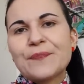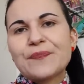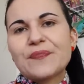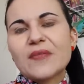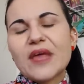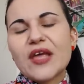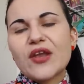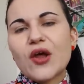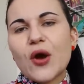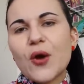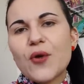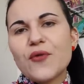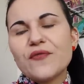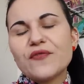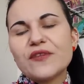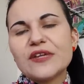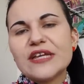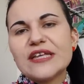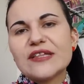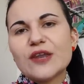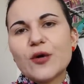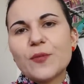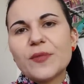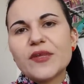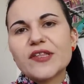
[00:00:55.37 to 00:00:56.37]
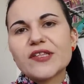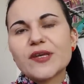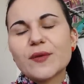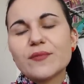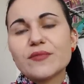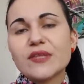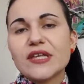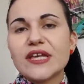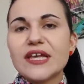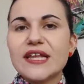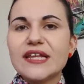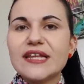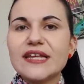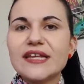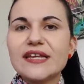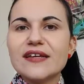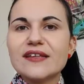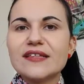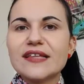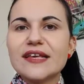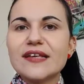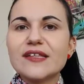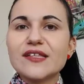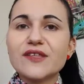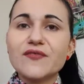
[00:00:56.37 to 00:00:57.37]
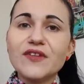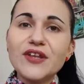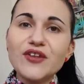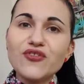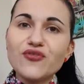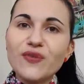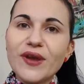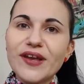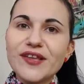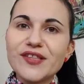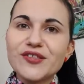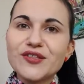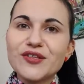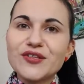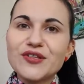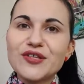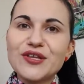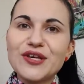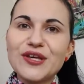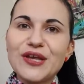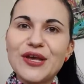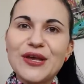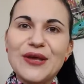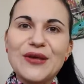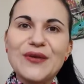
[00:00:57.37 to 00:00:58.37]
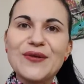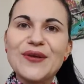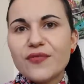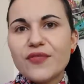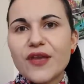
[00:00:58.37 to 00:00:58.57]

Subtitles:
And hopefully there'll be something in here that is of interest to you.